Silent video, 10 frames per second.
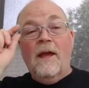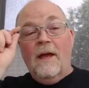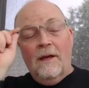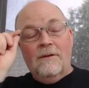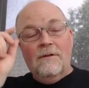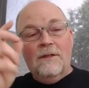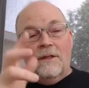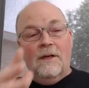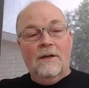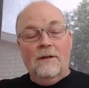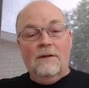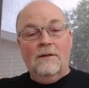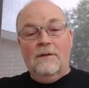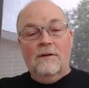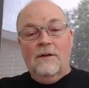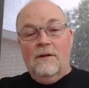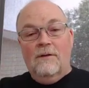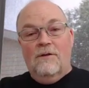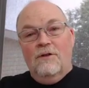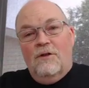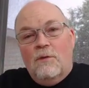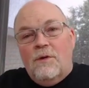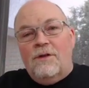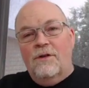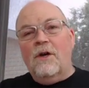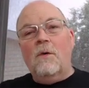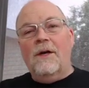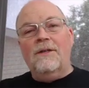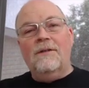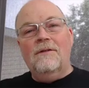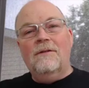And uh, you wouldn't know it.